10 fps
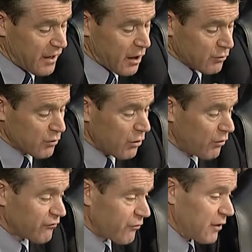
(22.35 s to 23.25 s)

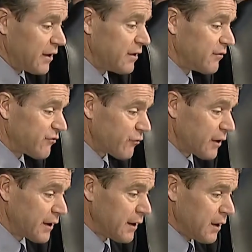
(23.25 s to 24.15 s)
aquaculture
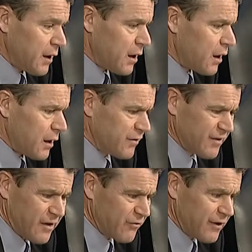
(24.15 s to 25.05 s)
industry. As
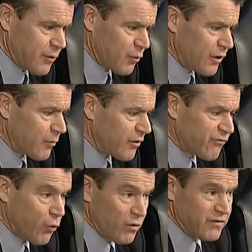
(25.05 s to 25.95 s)
I understand it, we're number
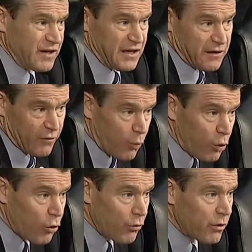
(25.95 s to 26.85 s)
14 in the
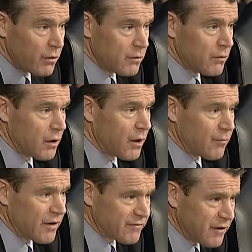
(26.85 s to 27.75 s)
world.
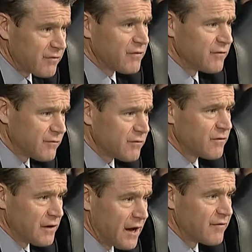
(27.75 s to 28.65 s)
My sense is
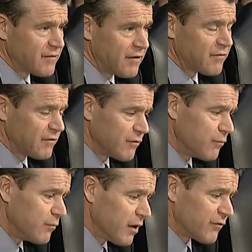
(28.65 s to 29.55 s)
the United States can do
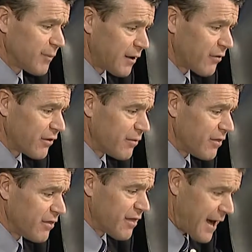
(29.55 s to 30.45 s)
much better
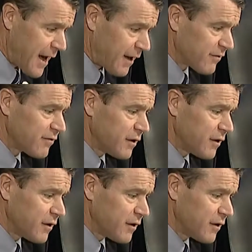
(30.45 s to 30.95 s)
than that.